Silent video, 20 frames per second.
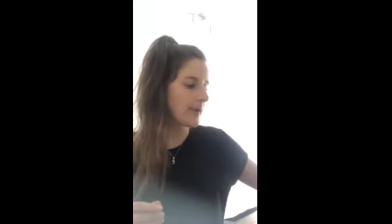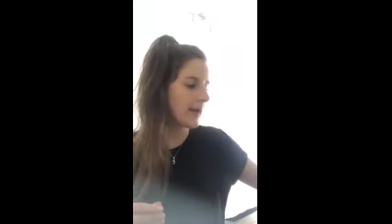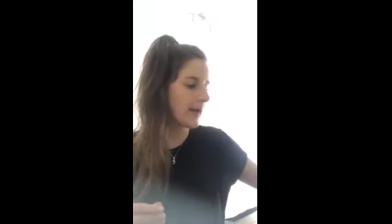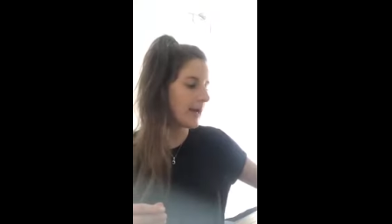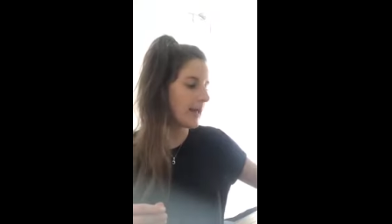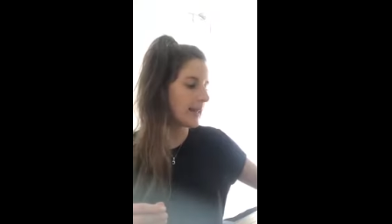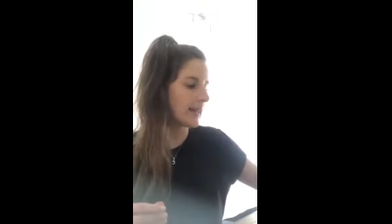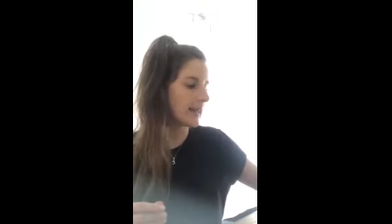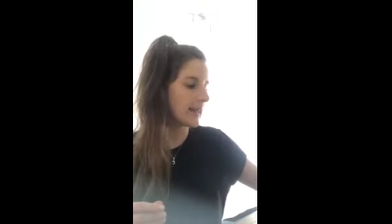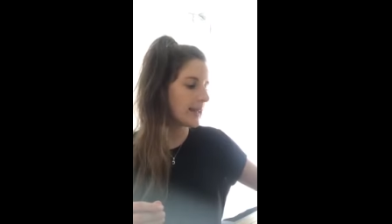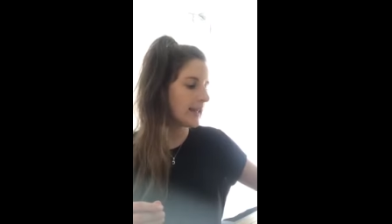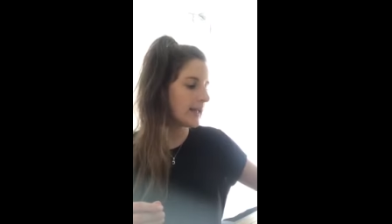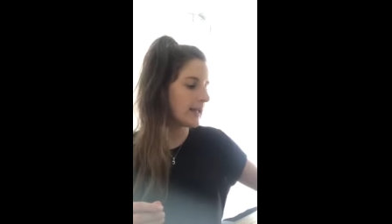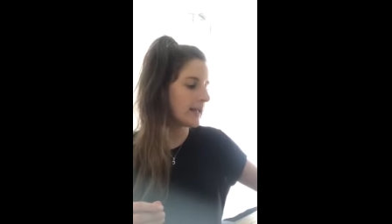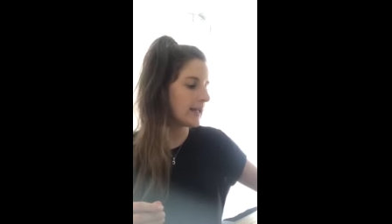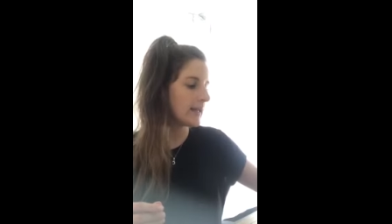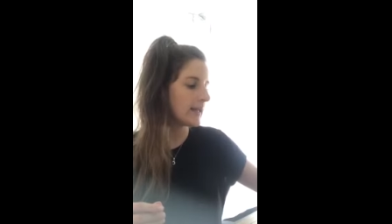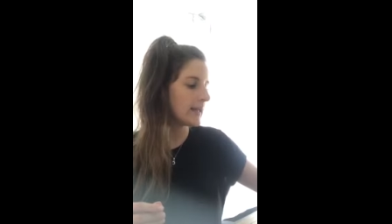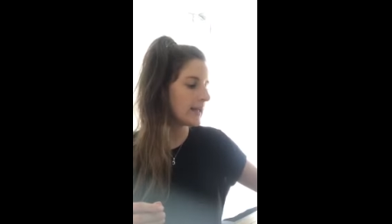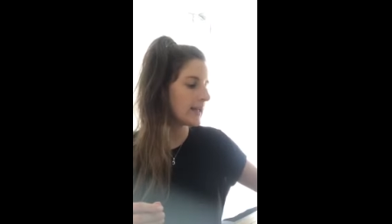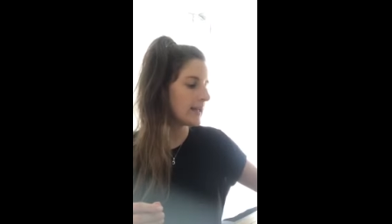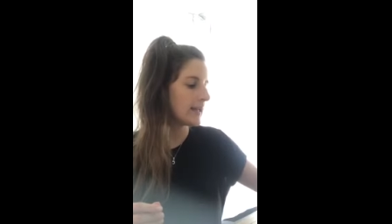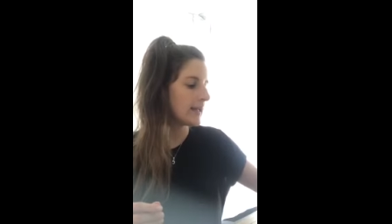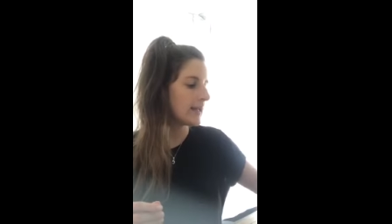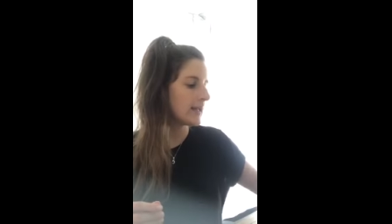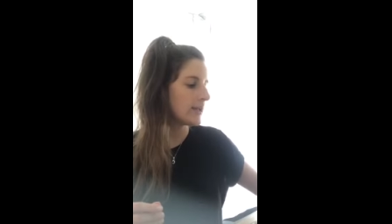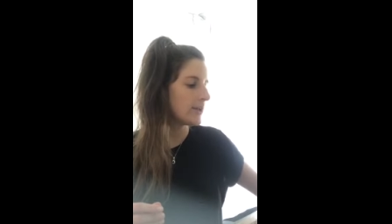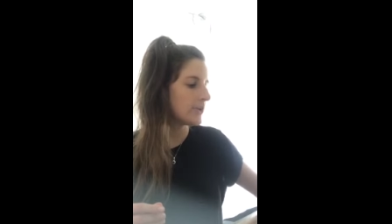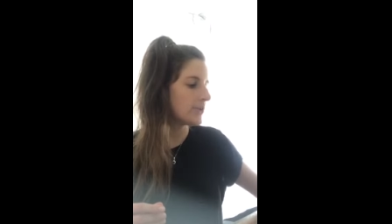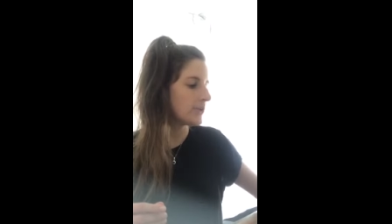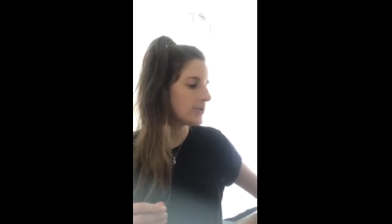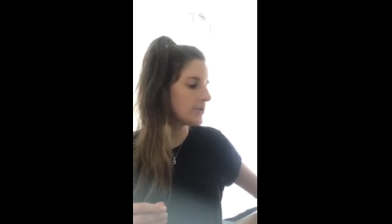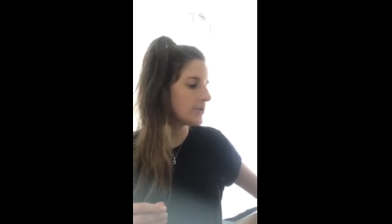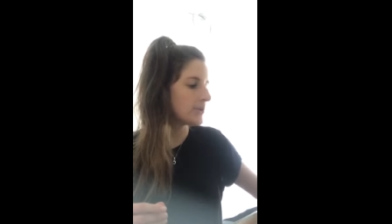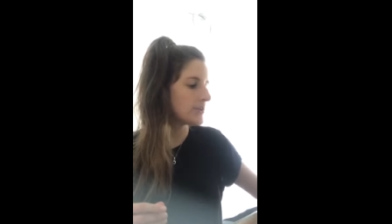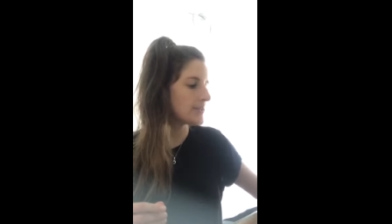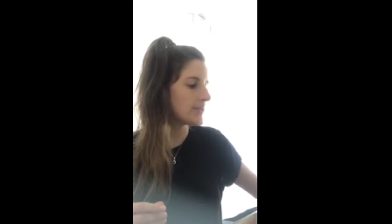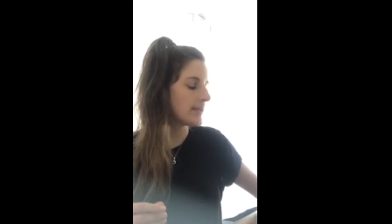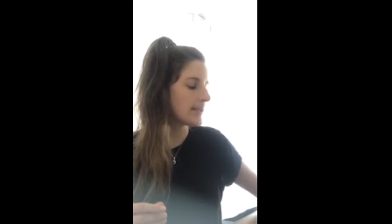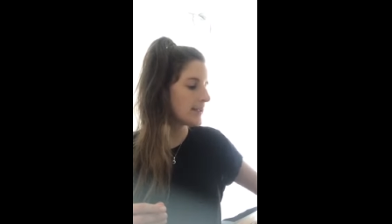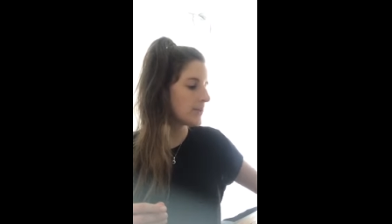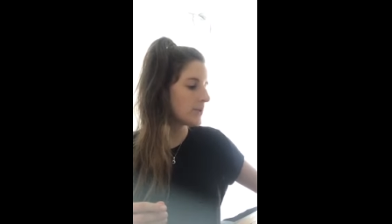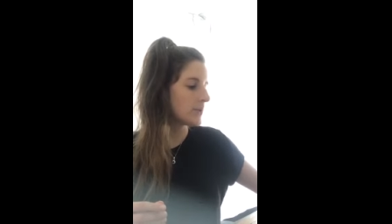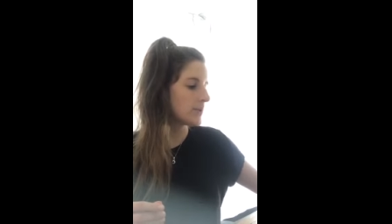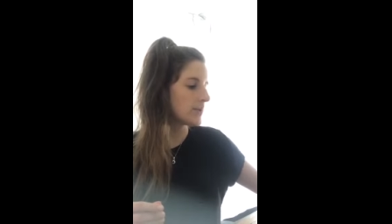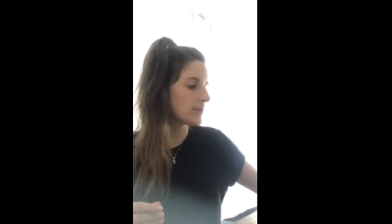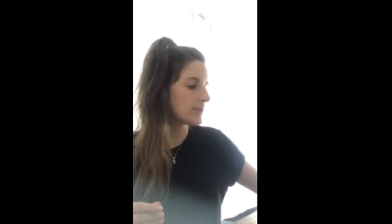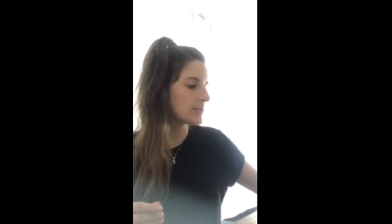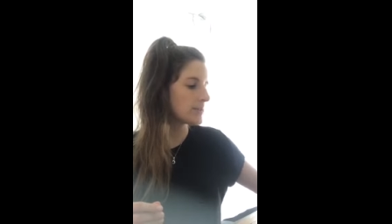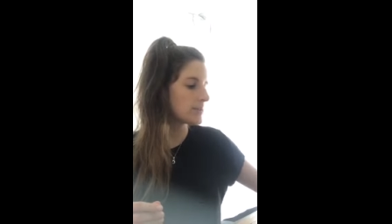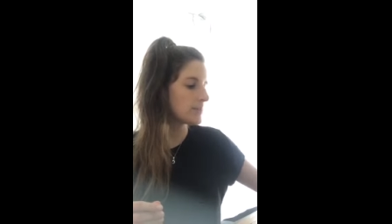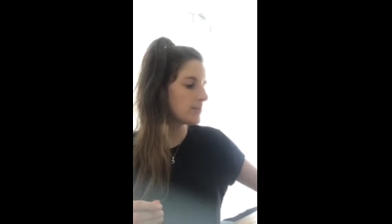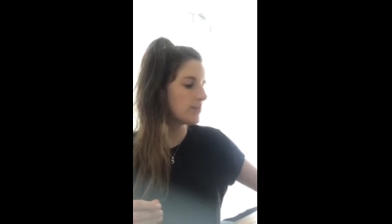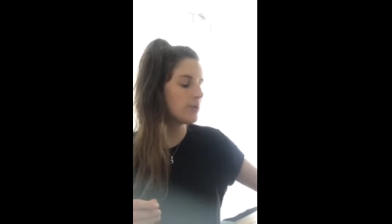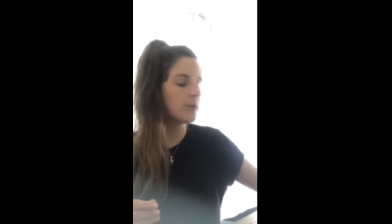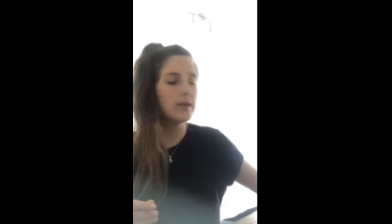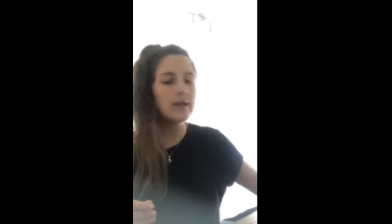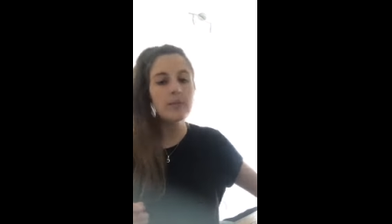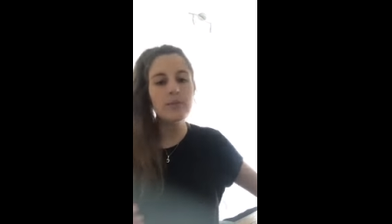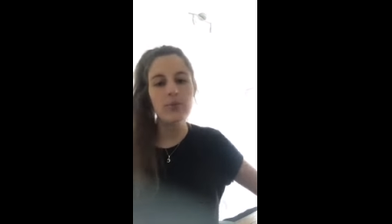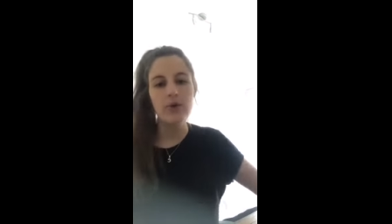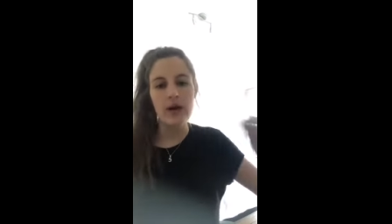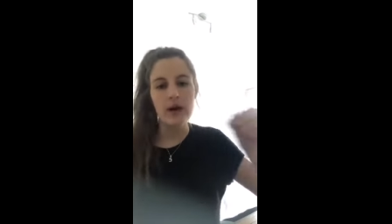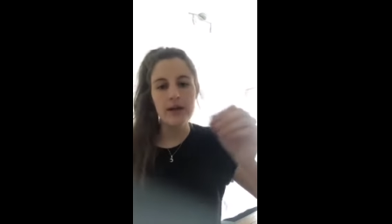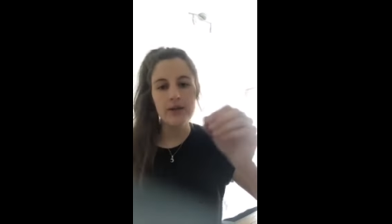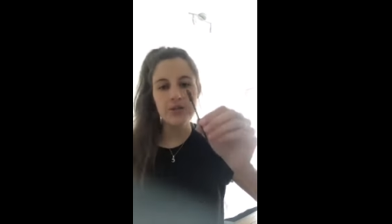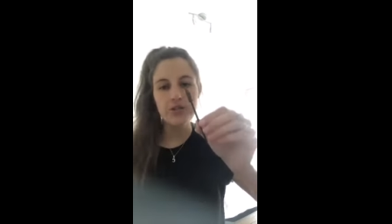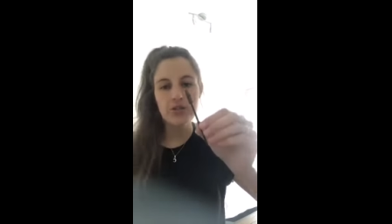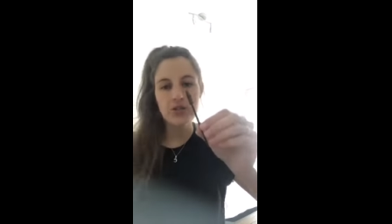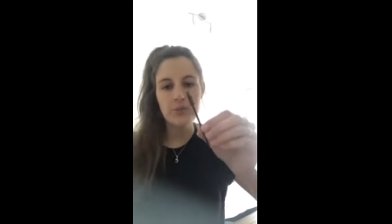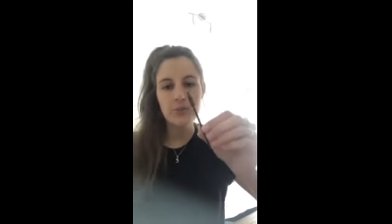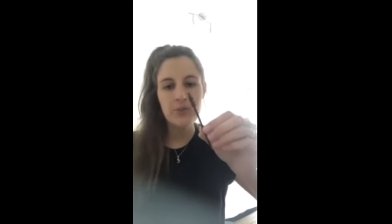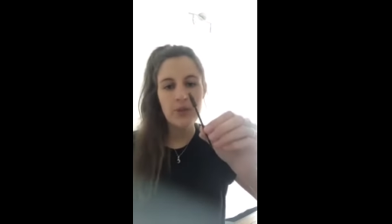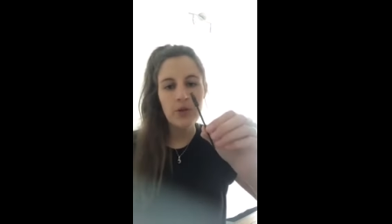and then you take your little spoolie brush,